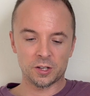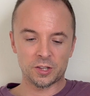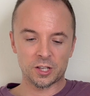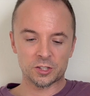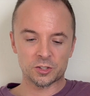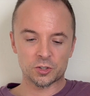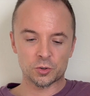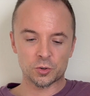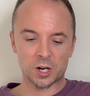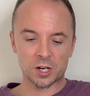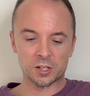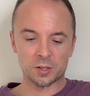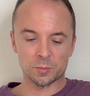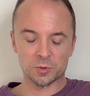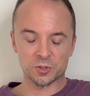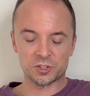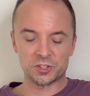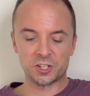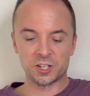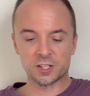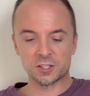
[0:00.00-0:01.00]
that's track
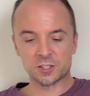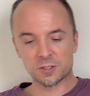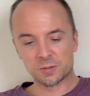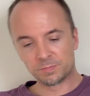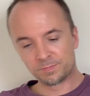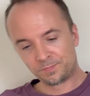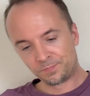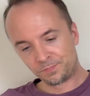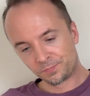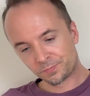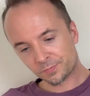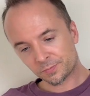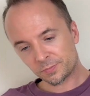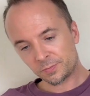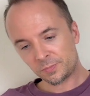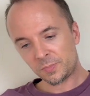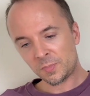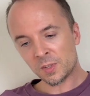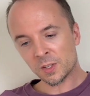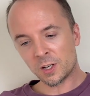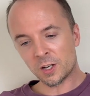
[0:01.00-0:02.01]
number 6.
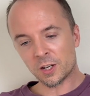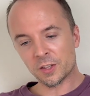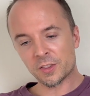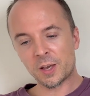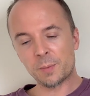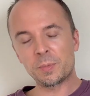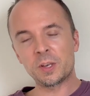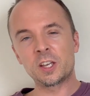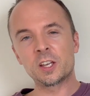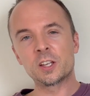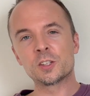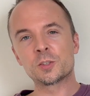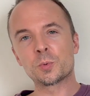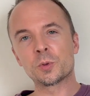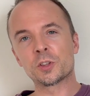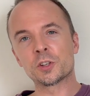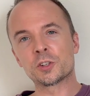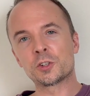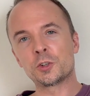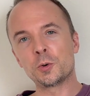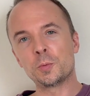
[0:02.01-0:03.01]
That
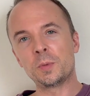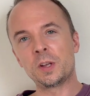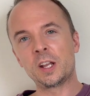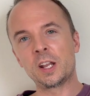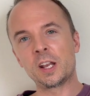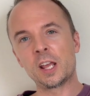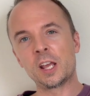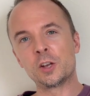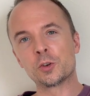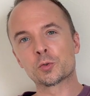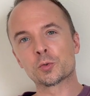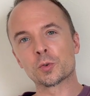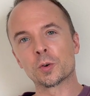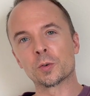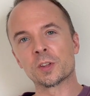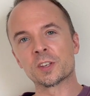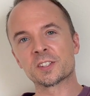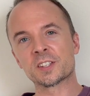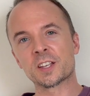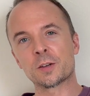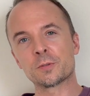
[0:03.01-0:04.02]
begins with a 2-minute
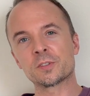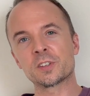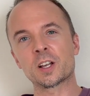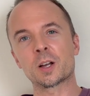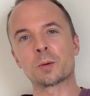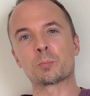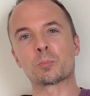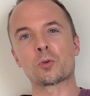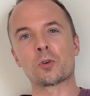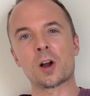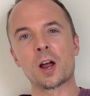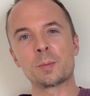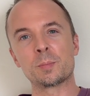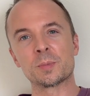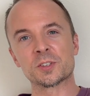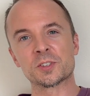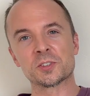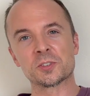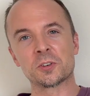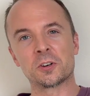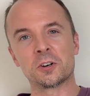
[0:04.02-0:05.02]
intro that sounds like a
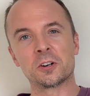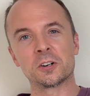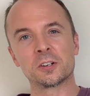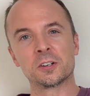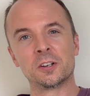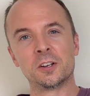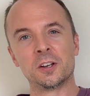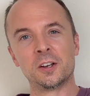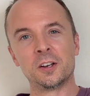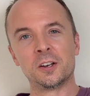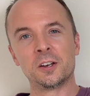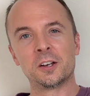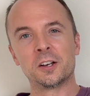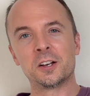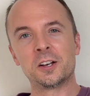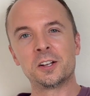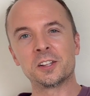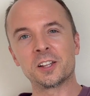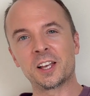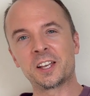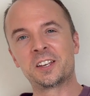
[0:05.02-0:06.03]
Primus song.
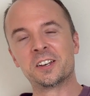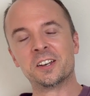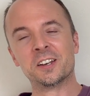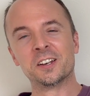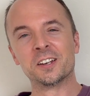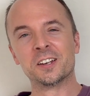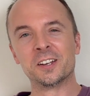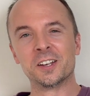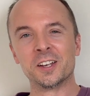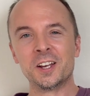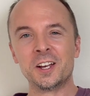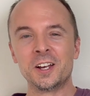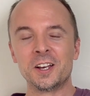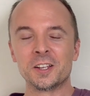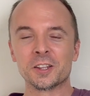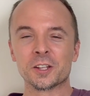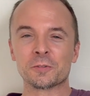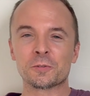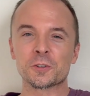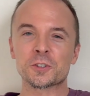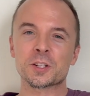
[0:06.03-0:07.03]
Like,
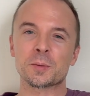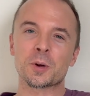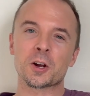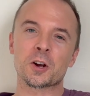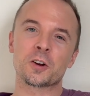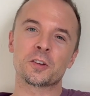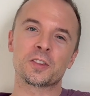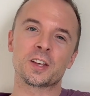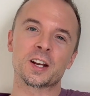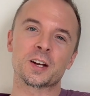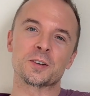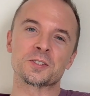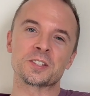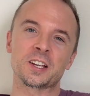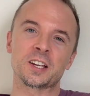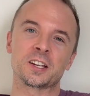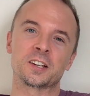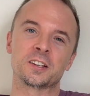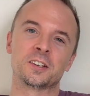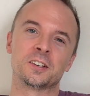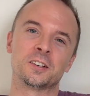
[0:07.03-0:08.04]
the first time I heard that, I
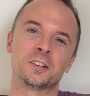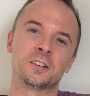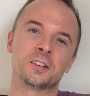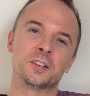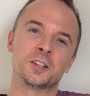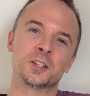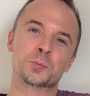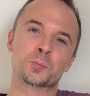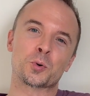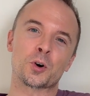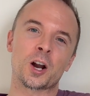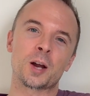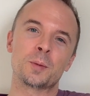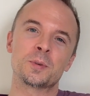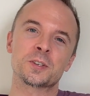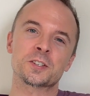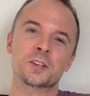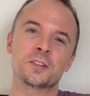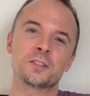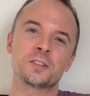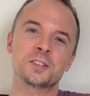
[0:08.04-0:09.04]
was like, is
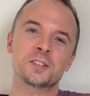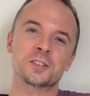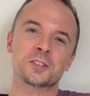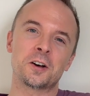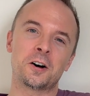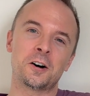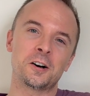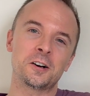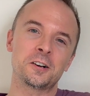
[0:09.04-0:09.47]
Primus on this